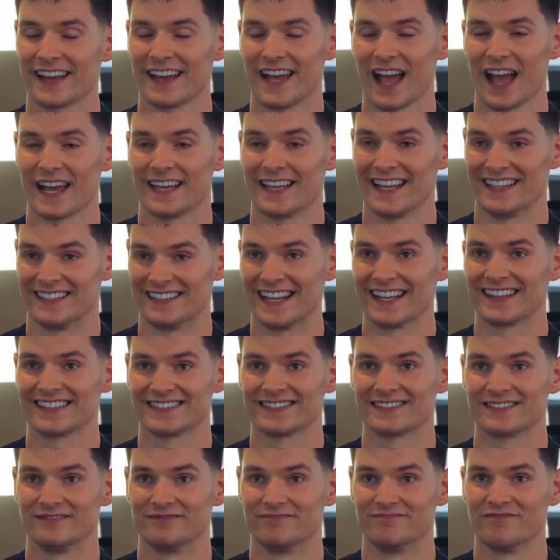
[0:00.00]
I guess
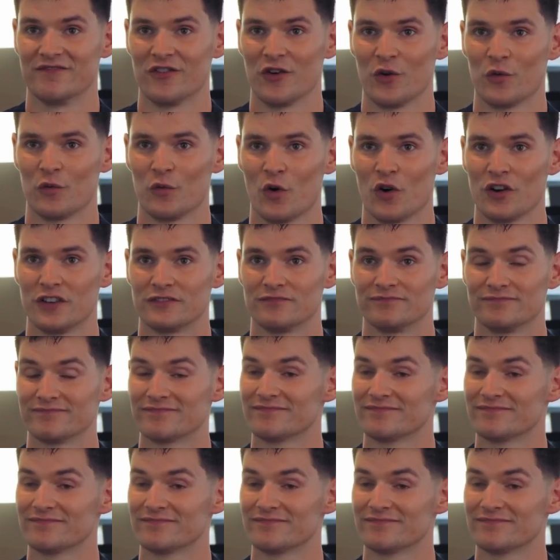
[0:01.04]
that's, what,